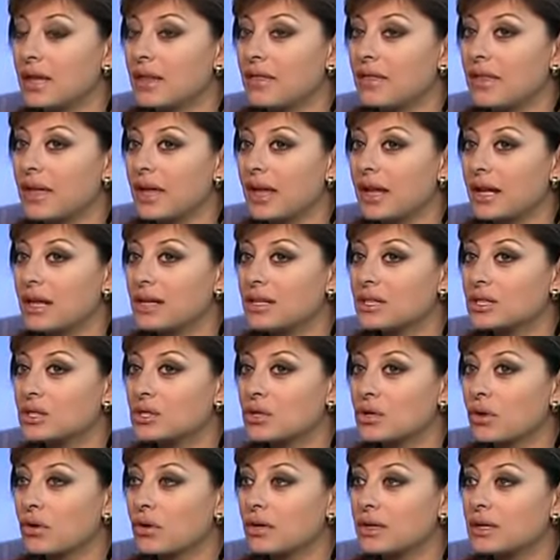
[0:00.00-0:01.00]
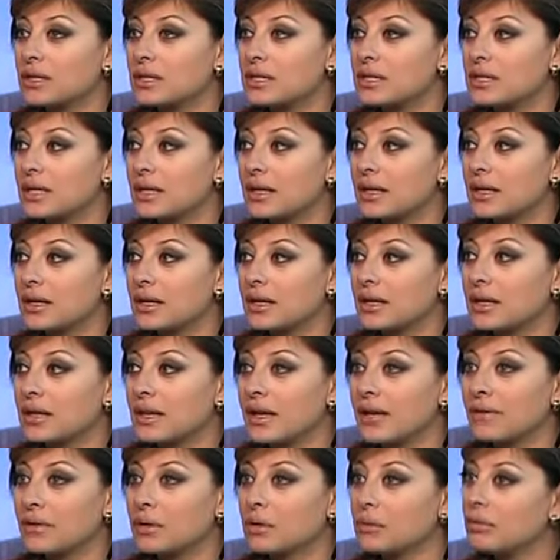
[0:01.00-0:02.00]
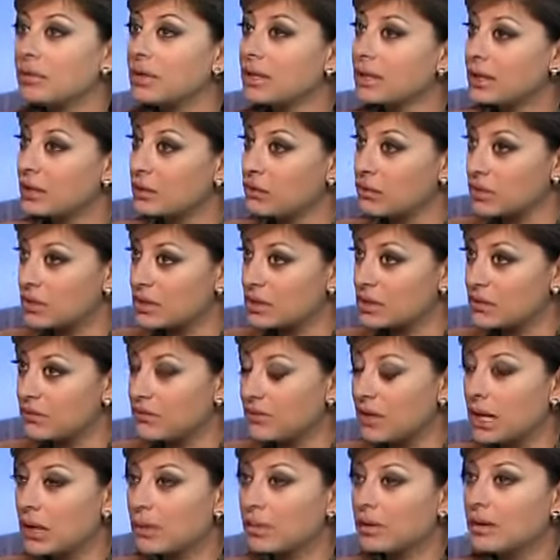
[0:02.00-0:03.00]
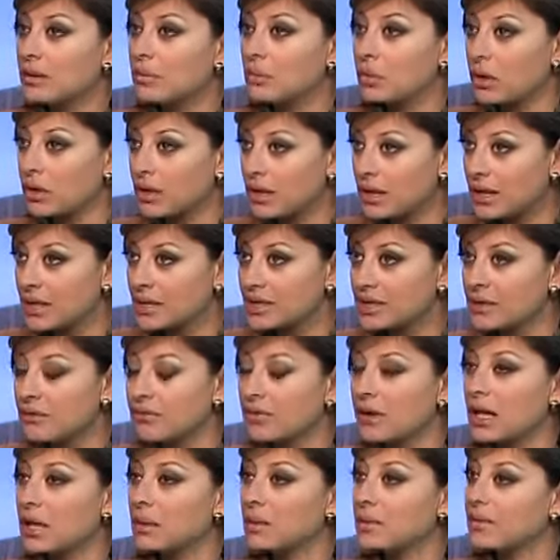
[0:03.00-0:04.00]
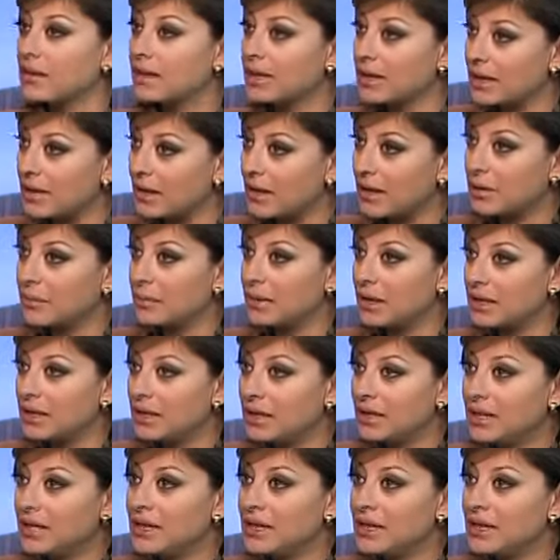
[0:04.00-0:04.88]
that I started uh, having a real interest in following the markets and mm-hmm. following the economy.